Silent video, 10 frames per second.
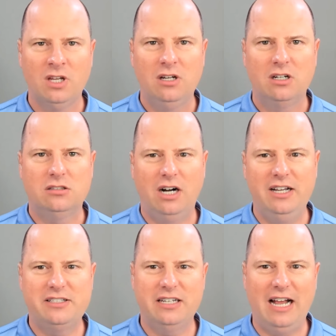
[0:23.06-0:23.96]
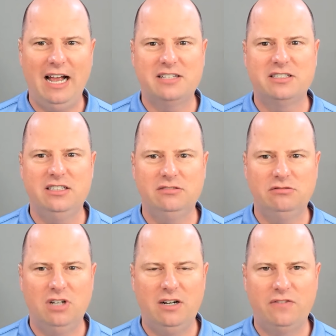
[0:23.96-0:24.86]
Clients at Axia
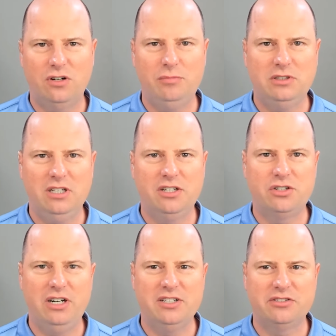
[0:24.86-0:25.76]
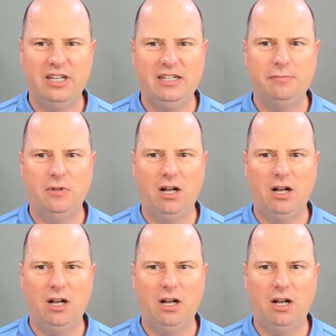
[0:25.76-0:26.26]
love her ability to translate